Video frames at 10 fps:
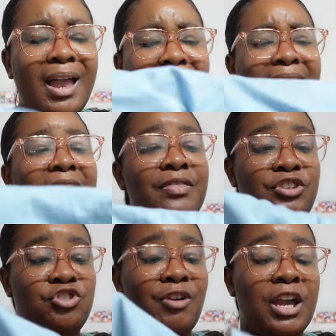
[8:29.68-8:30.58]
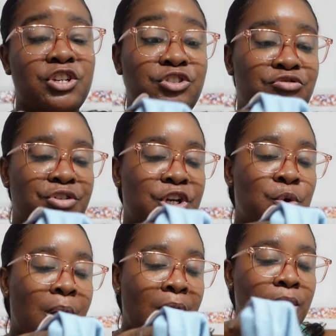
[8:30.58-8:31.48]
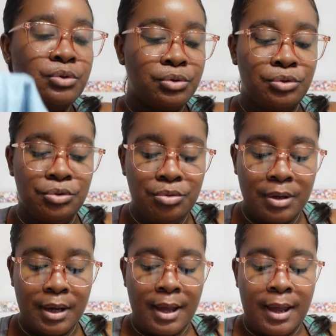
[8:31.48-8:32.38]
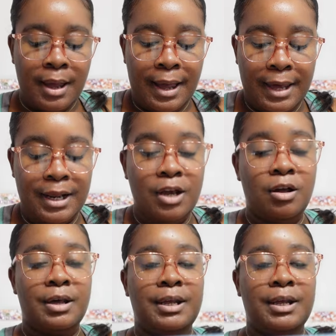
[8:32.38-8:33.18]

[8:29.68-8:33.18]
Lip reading: Again, the stretch is really well too. And I got